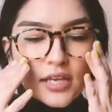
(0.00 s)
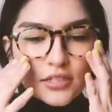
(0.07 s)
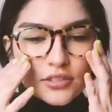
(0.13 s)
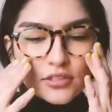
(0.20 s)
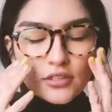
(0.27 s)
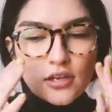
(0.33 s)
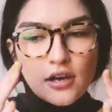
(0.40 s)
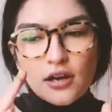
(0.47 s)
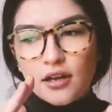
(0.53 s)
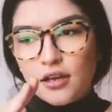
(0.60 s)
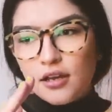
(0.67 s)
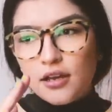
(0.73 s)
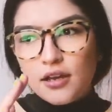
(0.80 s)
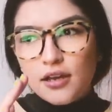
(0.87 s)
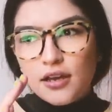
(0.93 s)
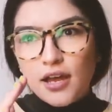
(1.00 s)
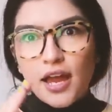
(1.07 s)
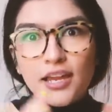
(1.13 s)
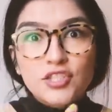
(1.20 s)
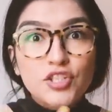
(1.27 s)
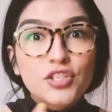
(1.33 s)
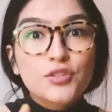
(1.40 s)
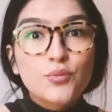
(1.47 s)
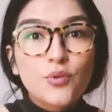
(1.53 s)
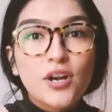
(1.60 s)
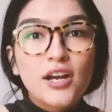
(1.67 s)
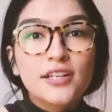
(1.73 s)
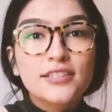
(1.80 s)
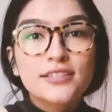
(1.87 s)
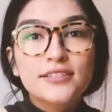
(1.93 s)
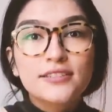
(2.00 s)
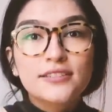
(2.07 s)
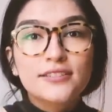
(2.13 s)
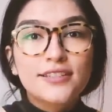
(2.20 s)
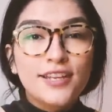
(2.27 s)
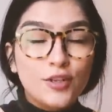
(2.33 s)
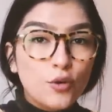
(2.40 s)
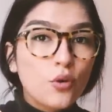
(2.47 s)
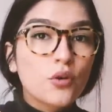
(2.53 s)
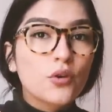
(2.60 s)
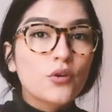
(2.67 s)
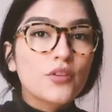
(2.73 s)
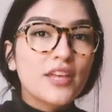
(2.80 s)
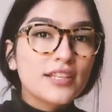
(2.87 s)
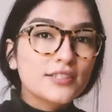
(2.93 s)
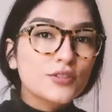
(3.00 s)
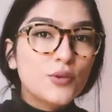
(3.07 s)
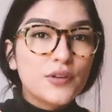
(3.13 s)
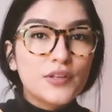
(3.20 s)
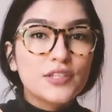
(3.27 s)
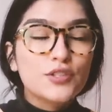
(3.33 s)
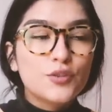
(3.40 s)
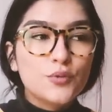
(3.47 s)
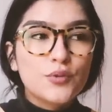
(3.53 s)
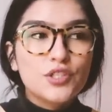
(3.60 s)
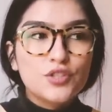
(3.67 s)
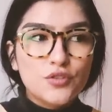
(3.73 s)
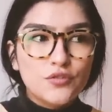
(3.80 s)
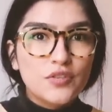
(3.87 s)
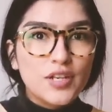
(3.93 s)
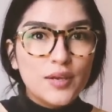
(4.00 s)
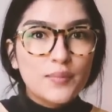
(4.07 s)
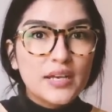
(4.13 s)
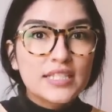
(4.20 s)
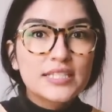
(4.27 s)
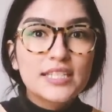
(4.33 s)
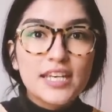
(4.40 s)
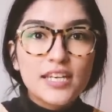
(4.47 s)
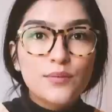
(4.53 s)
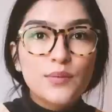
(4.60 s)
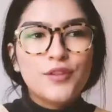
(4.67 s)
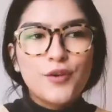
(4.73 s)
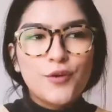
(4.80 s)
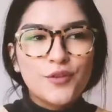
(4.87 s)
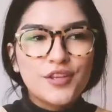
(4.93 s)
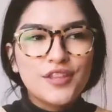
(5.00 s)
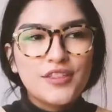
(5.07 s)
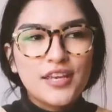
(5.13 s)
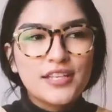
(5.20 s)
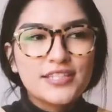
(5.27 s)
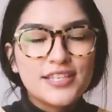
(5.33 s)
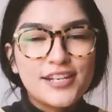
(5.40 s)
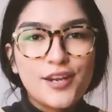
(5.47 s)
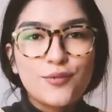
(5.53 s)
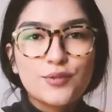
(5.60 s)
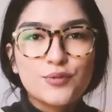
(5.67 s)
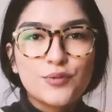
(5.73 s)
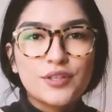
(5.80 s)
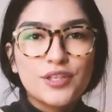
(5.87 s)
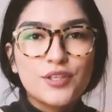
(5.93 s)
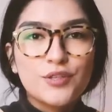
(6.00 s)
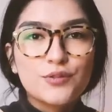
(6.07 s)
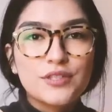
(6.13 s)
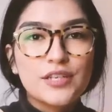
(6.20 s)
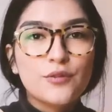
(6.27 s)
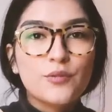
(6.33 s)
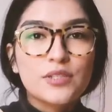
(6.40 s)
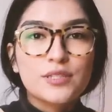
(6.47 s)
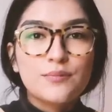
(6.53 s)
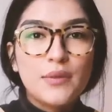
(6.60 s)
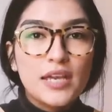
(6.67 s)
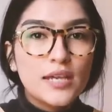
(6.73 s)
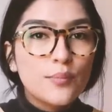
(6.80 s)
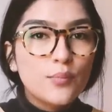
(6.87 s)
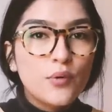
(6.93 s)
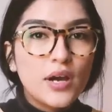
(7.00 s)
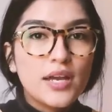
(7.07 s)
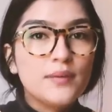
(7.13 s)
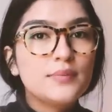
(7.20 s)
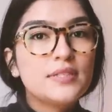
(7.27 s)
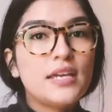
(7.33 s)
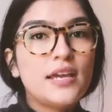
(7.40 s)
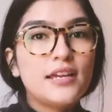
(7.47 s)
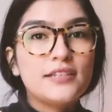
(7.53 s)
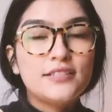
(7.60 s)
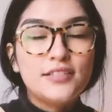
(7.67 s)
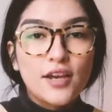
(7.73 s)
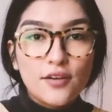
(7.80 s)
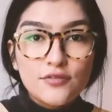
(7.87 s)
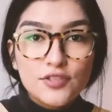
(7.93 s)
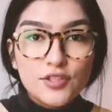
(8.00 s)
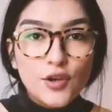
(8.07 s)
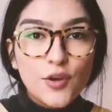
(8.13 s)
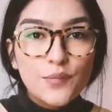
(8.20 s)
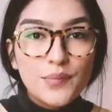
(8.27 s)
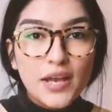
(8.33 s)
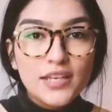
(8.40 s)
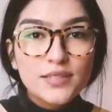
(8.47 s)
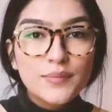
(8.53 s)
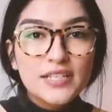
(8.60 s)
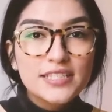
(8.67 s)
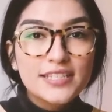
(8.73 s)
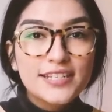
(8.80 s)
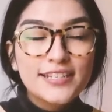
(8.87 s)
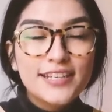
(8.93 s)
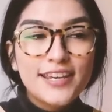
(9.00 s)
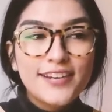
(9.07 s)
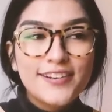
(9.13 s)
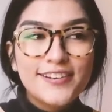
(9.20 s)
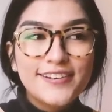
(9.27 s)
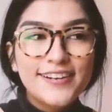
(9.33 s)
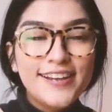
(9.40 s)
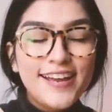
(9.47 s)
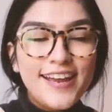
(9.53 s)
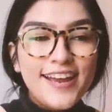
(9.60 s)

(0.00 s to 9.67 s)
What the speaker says: I just thought, I just want an oil that's going to rejuvenate my skin. The only things that I was really using was makeup wipes and Dove soap as my skincare.